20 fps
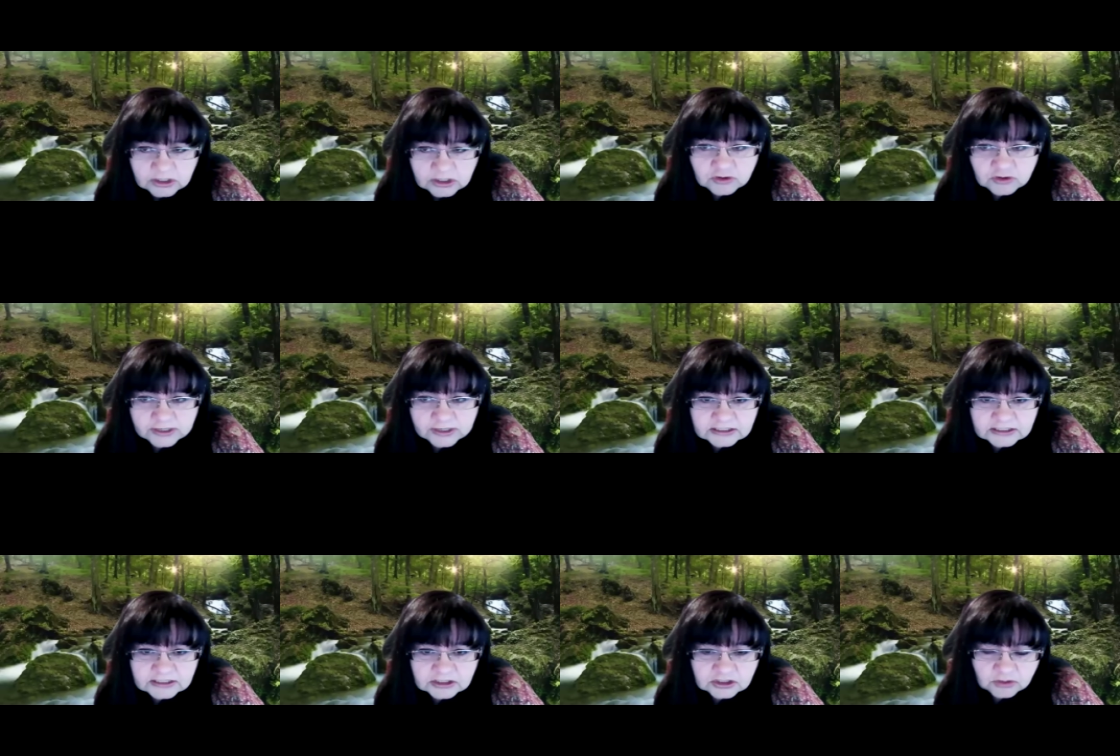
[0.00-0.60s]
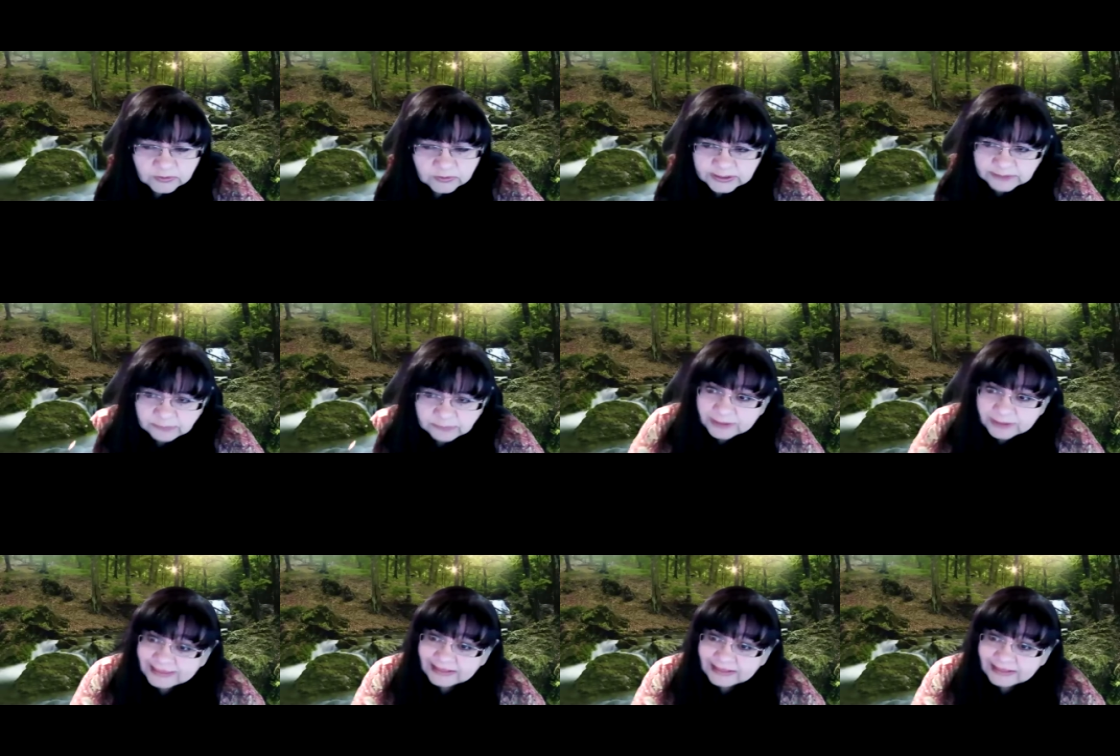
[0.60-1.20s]
or address it. So
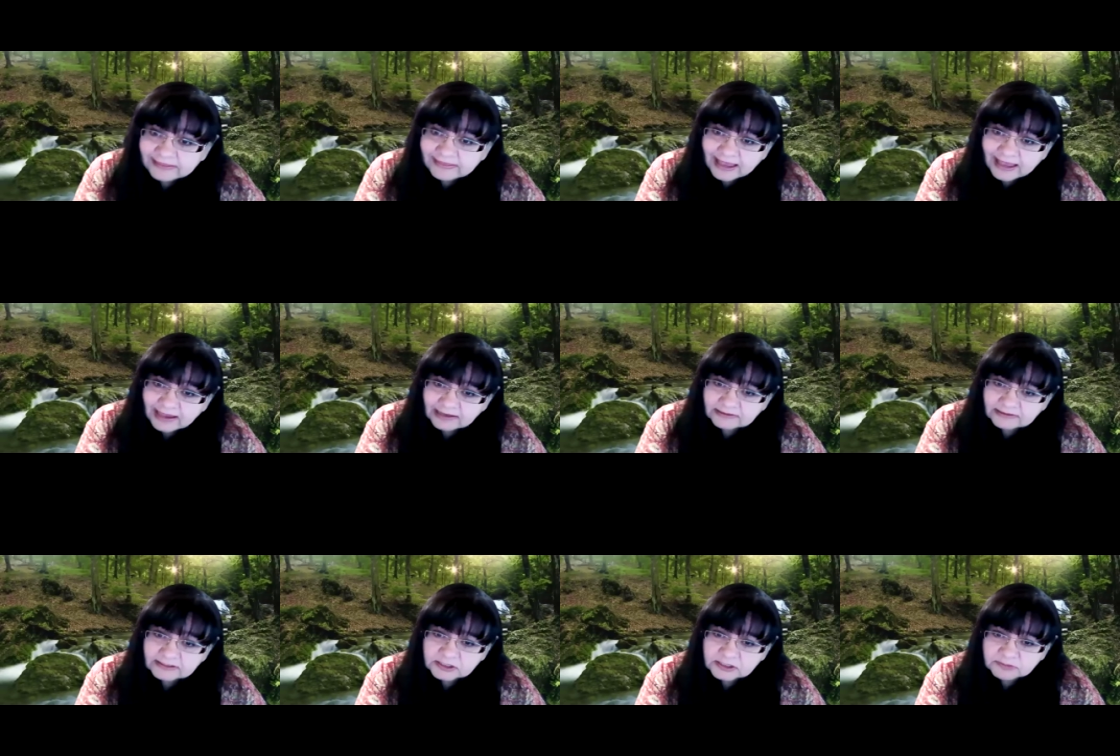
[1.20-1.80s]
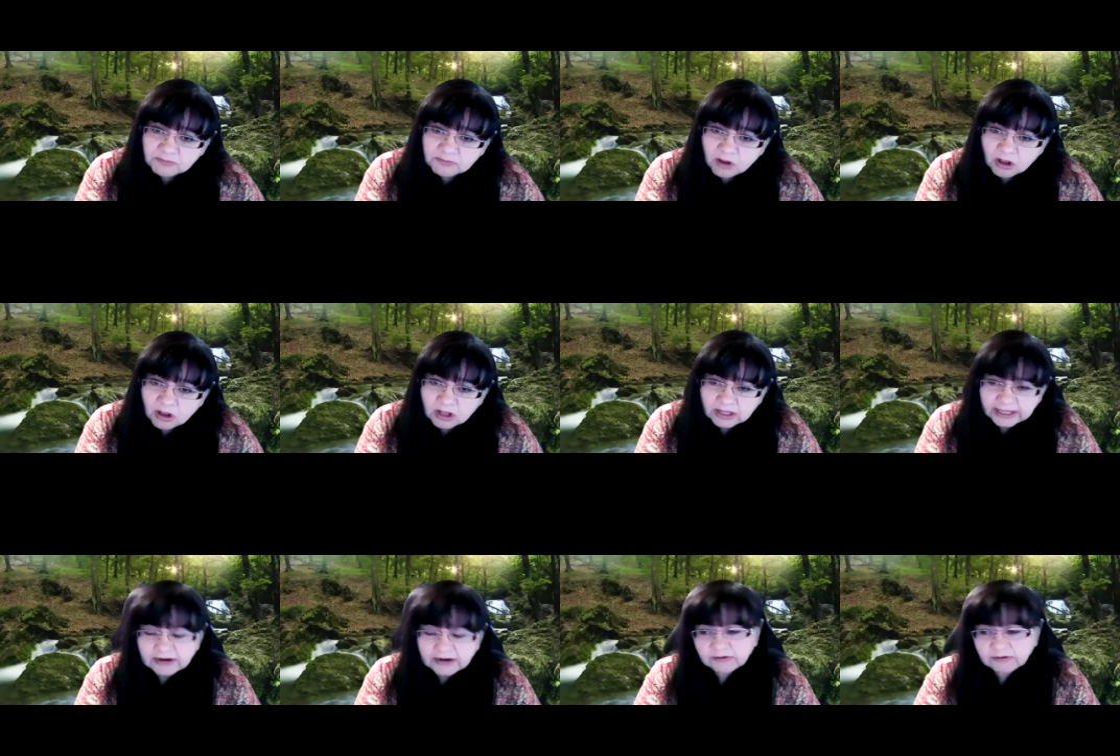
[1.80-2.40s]
within that
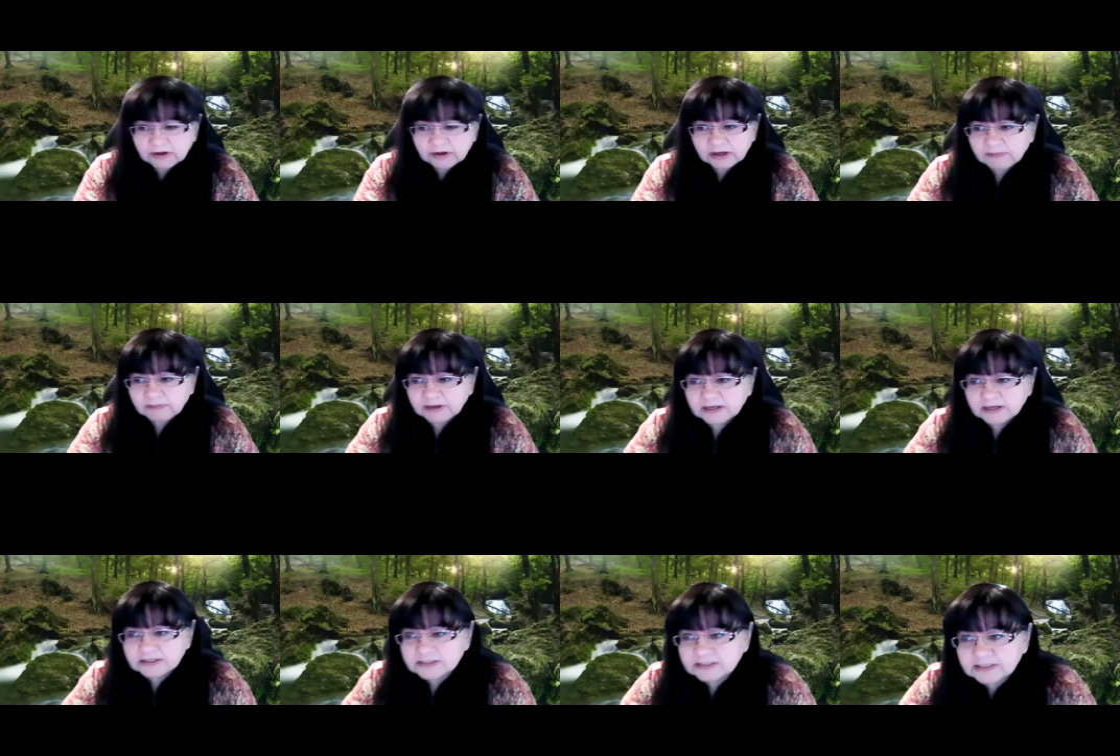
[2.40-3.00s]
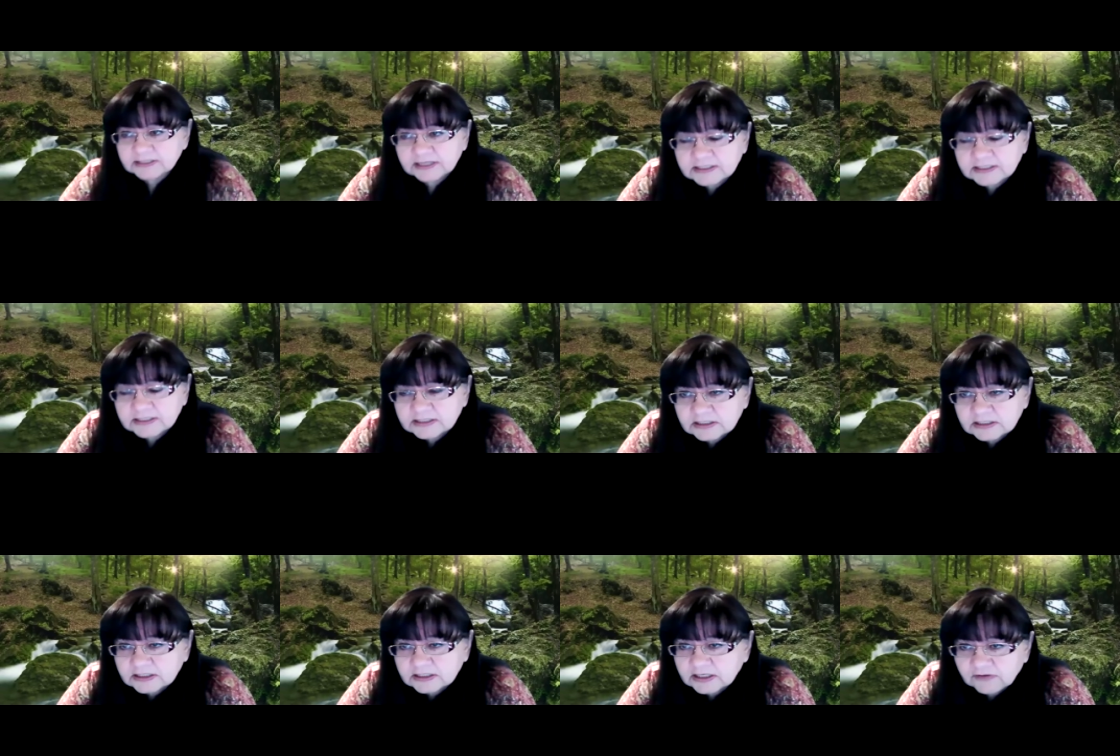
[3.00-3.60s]
small area, because it
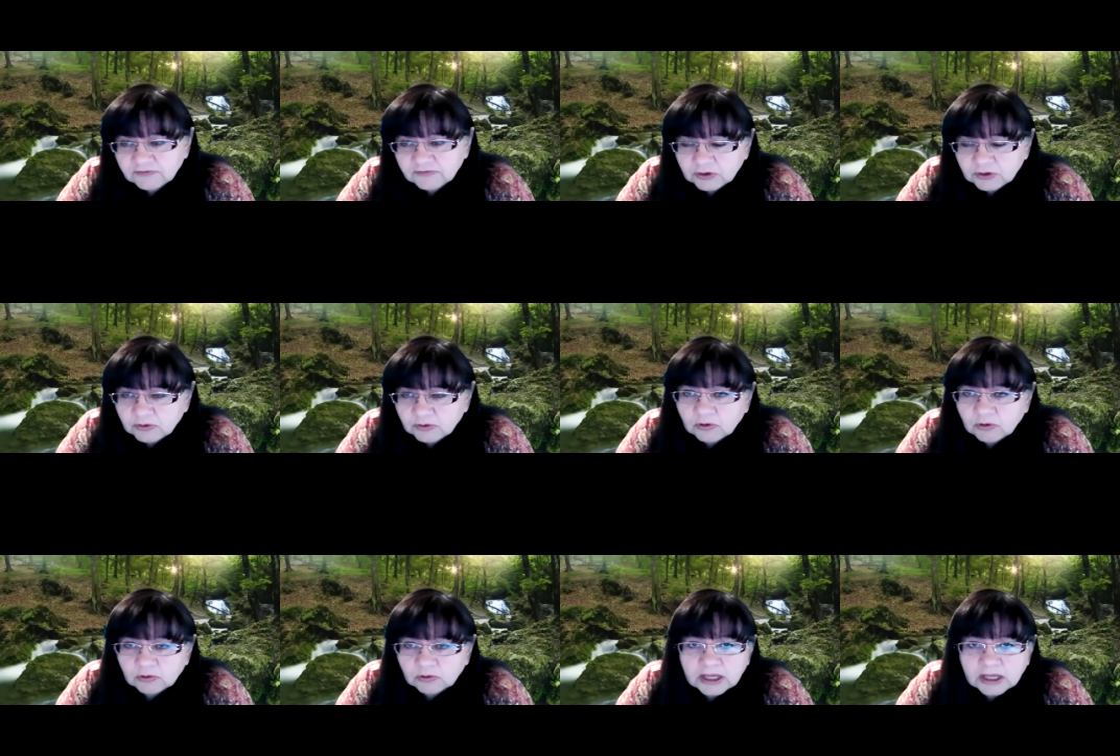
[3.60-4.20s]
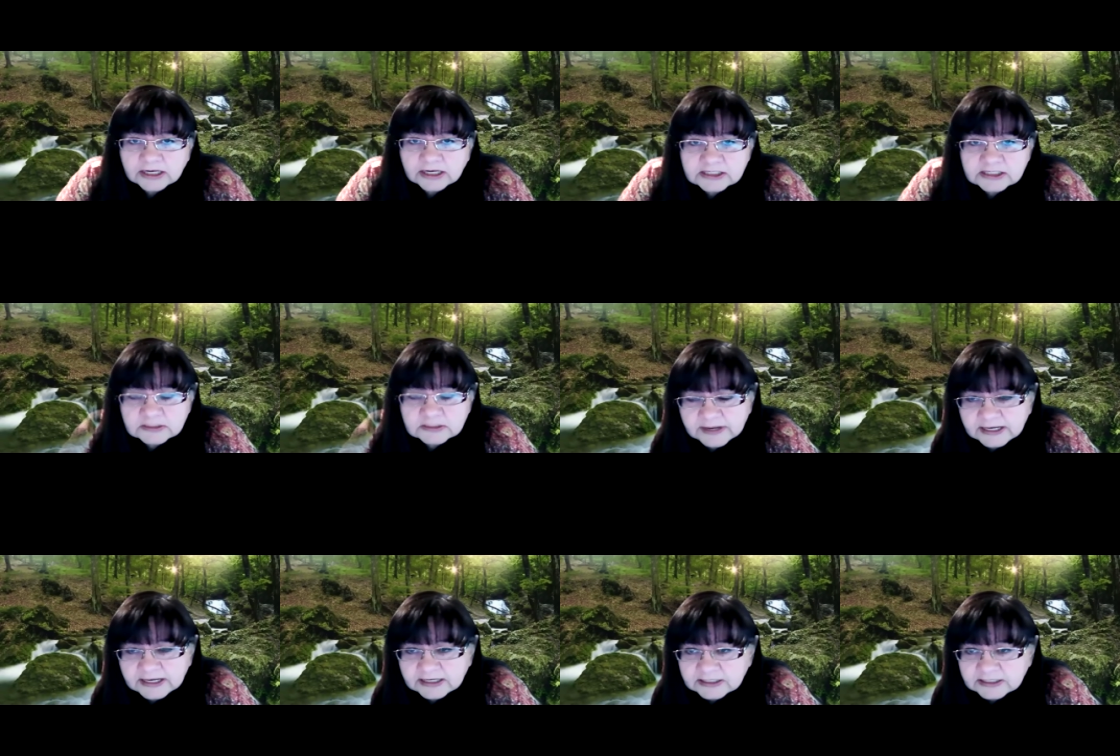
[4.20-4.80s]
doesn't give you a whole lot of
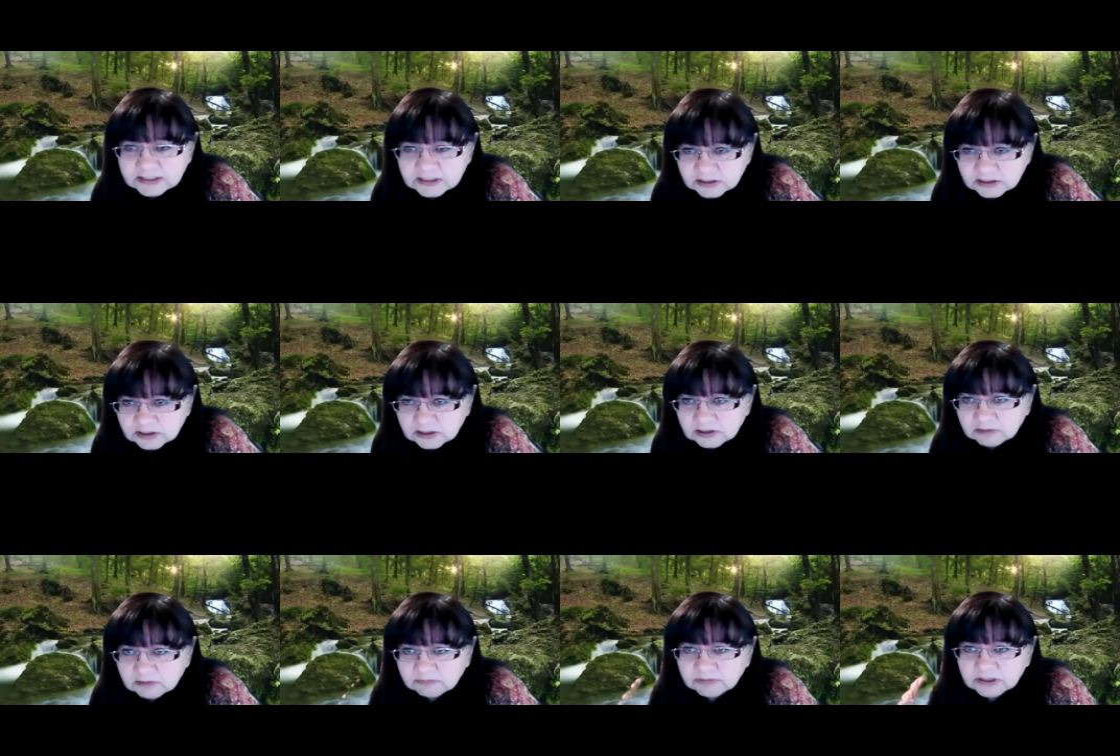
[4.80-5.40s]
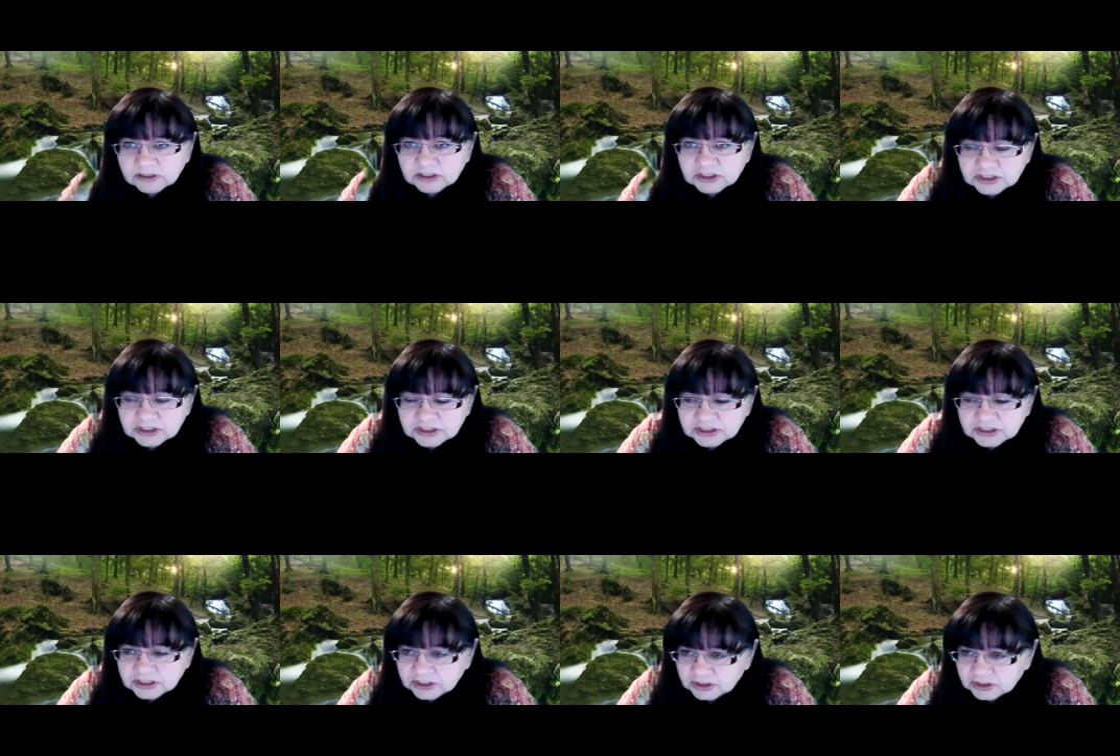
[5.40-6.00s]
space, but
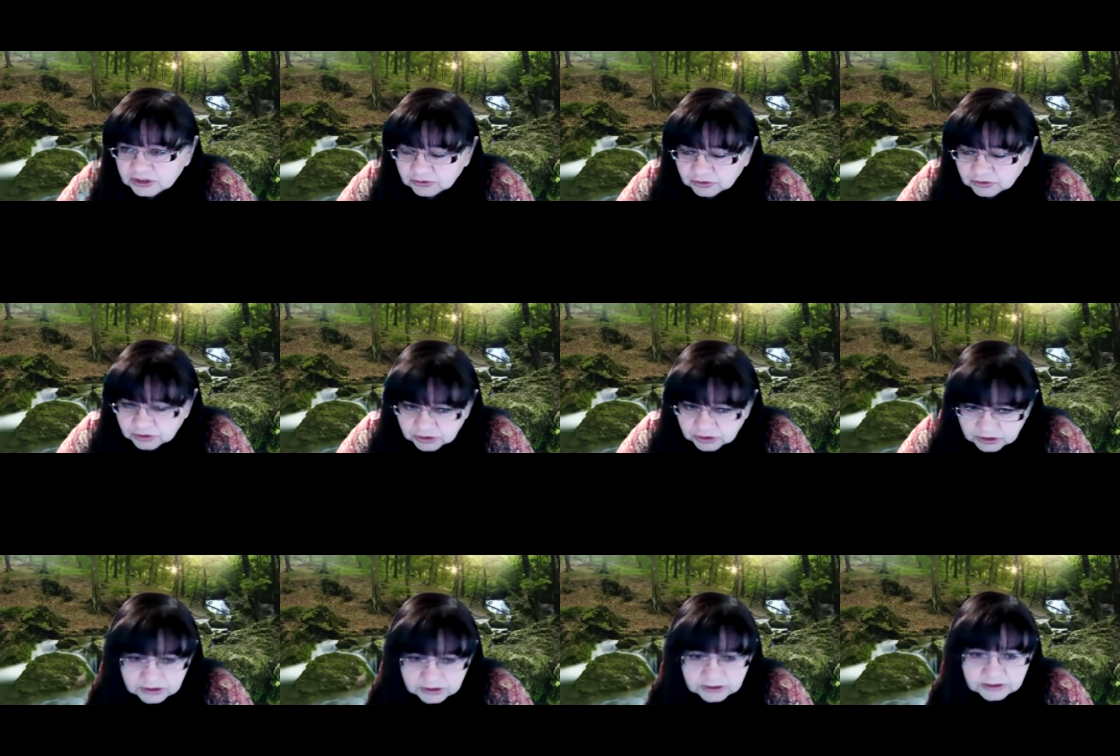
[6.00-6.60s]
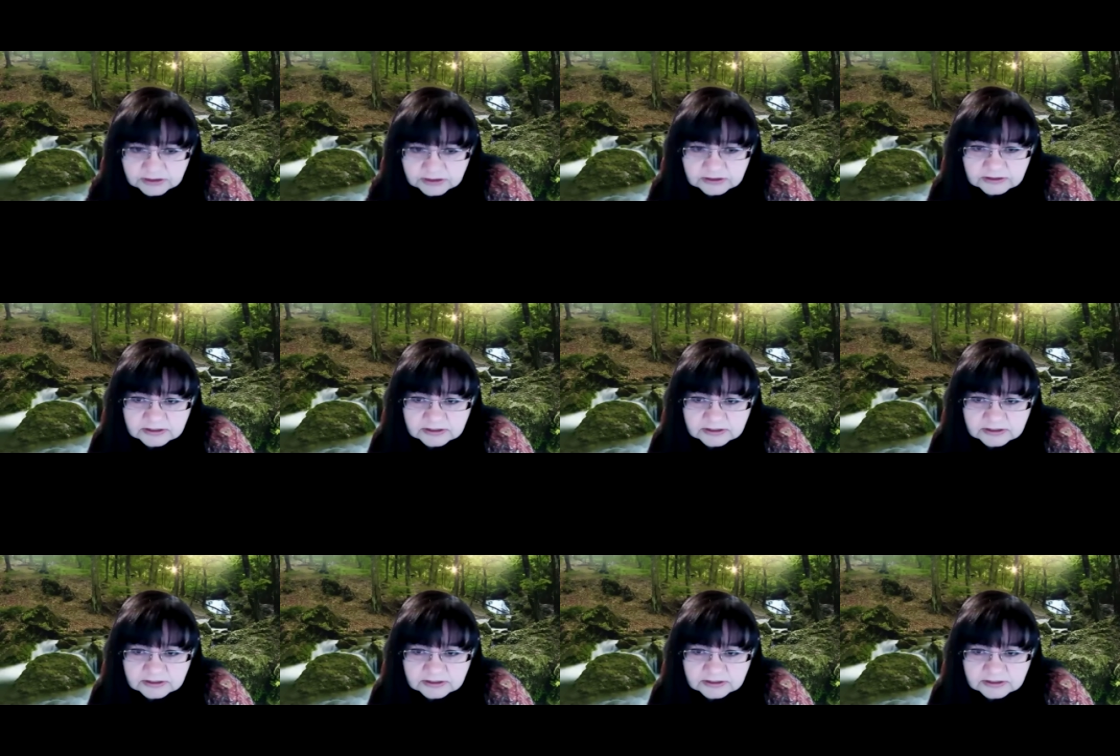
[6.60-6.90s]
she said you could